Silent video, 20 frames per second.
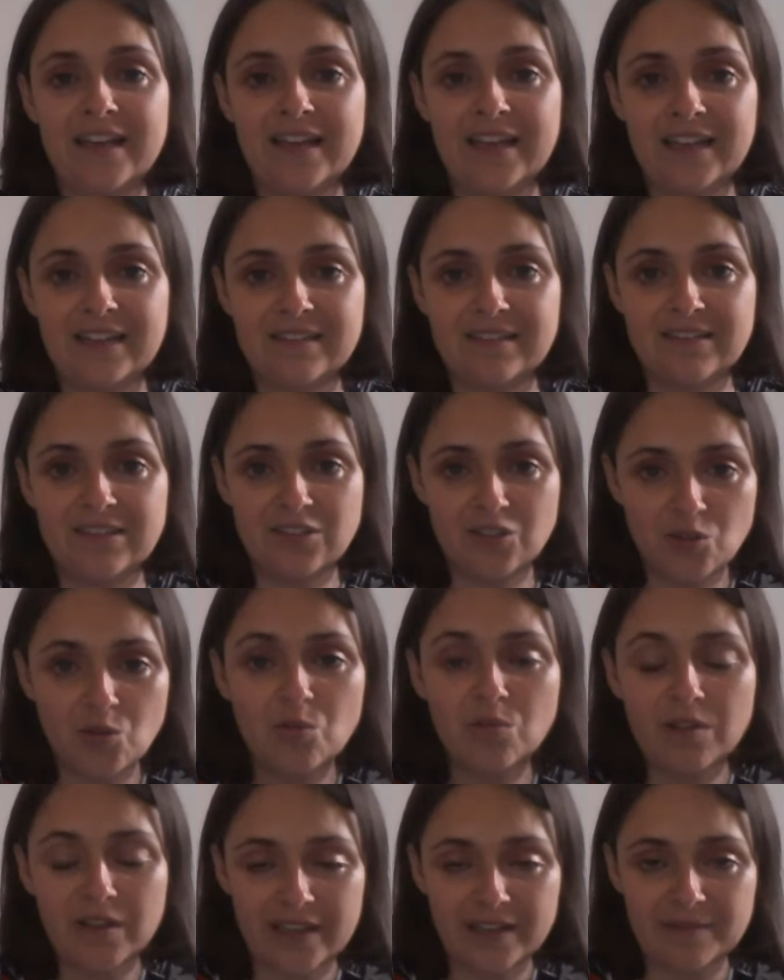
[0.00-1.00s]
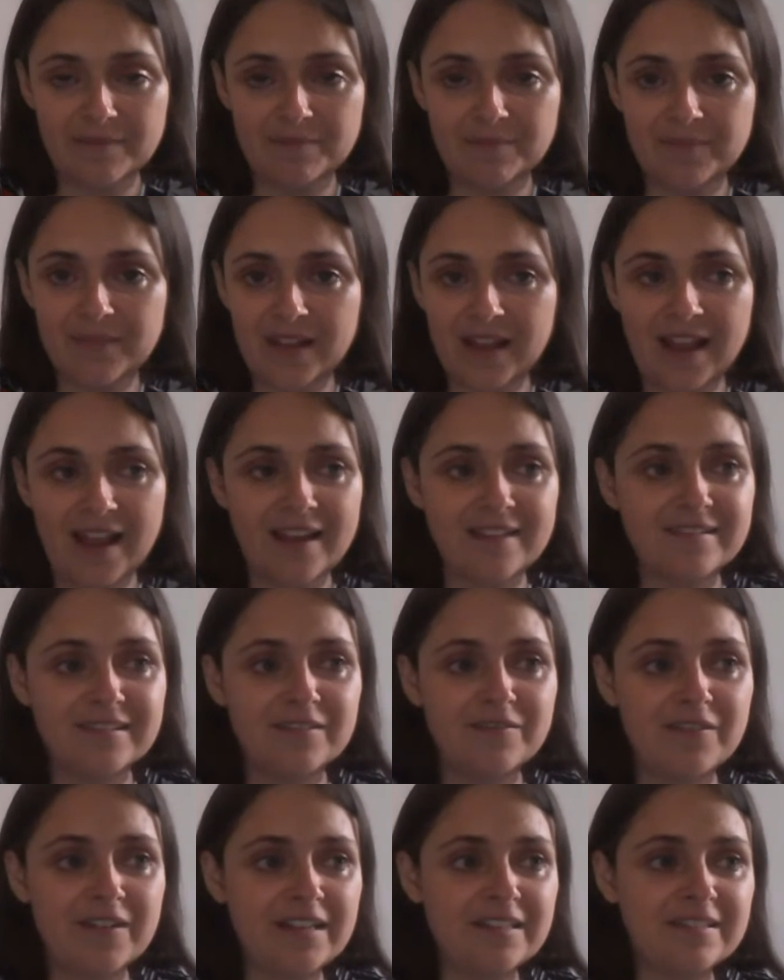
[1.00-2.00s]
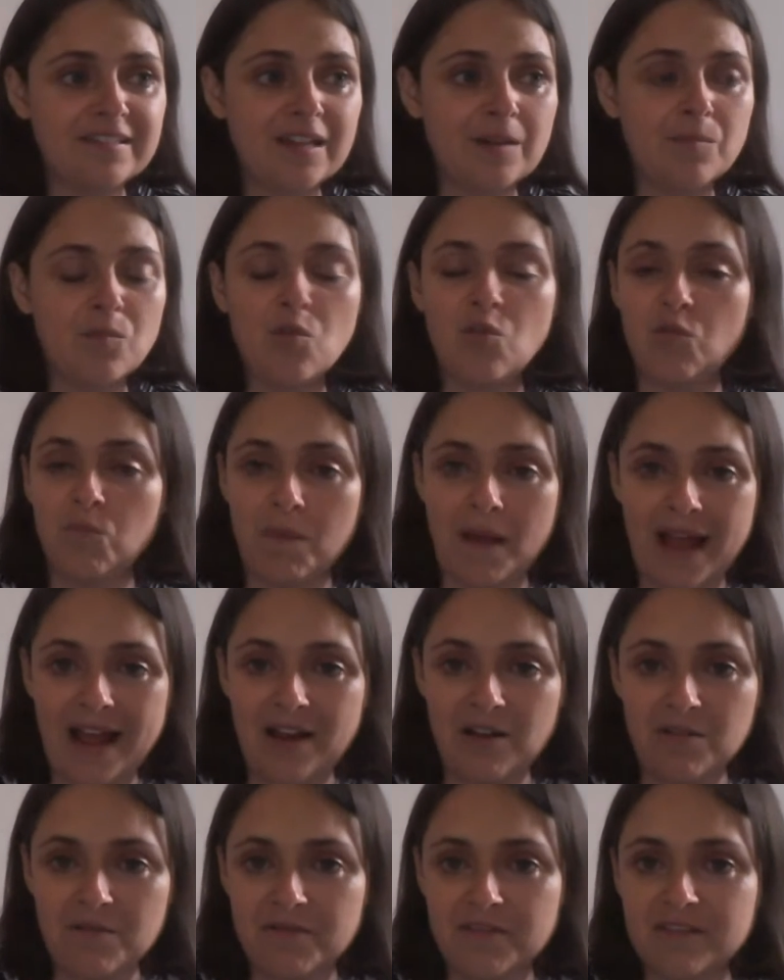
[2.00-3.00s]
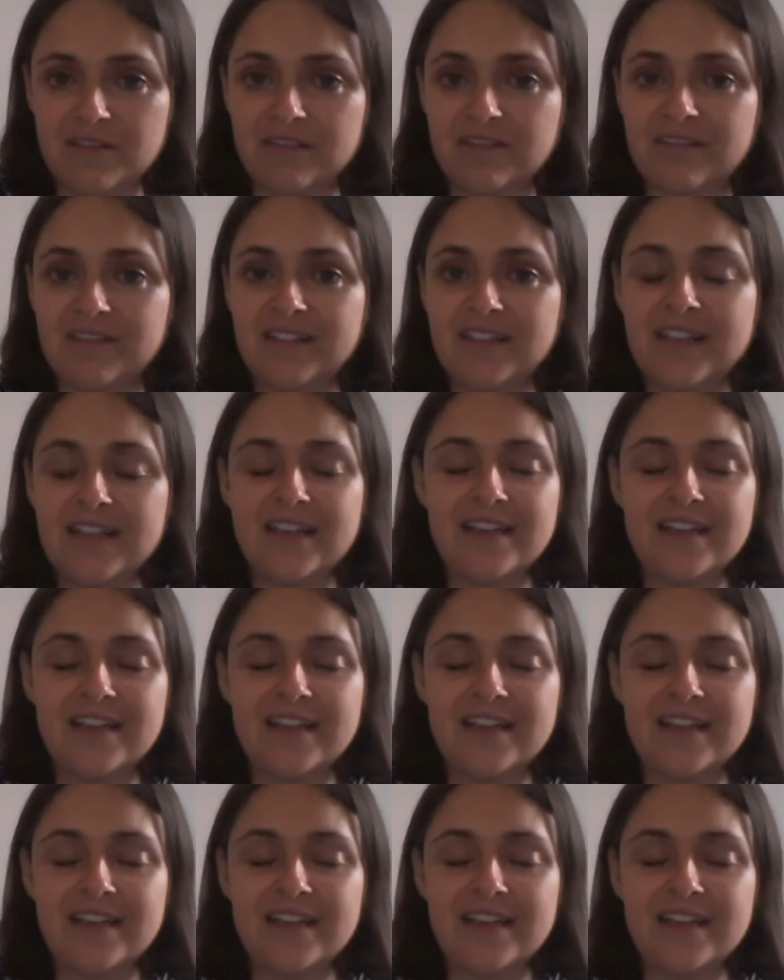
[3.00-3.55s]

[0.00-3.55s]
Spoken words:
is stalling as if he's some all-powerful